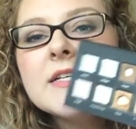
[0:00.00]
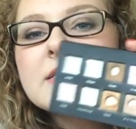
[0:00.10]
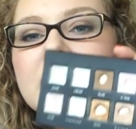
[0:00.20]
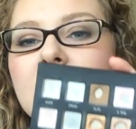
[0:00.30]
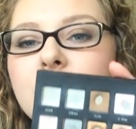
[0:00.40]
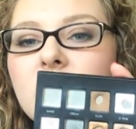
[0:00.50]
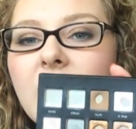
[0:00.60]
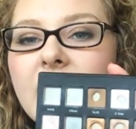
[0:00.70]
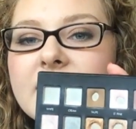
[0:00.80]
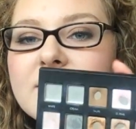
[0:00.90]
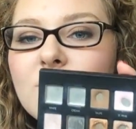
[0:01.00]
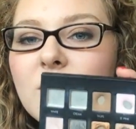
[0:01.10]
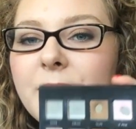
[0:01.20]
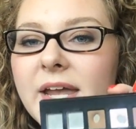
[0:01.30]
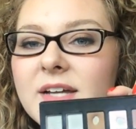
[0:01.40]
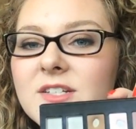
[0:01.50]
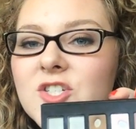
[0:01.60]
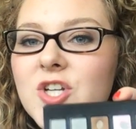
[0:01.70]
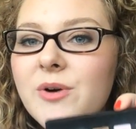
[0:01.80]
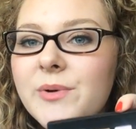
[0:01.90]
Sable has more pan
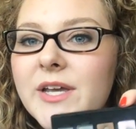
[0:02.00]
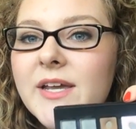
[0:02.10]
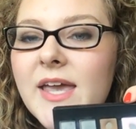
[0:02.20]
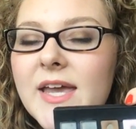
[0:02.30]
showing,